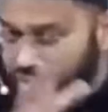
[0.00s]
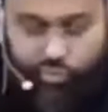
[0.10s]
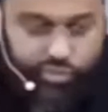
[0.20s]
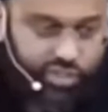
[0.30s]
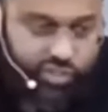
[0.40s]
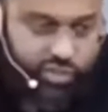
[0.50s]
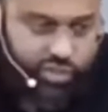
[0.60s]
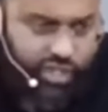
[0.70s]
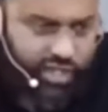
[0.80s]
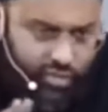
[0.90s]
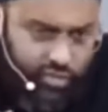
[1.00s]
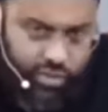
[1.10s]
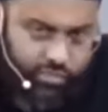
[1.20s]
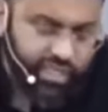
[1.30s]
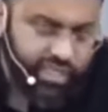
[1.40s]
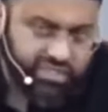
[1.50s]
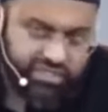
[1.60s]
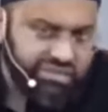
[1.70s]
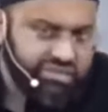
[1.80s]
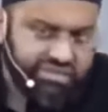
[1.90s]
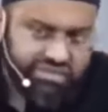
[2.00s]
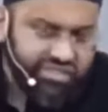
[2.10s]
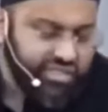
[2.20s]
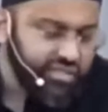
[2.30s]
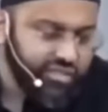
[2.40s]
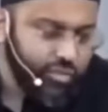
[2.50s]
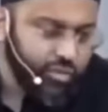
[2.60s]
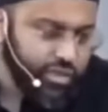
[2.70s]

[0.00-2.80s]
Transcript: interpretation. It only begins in the 60s and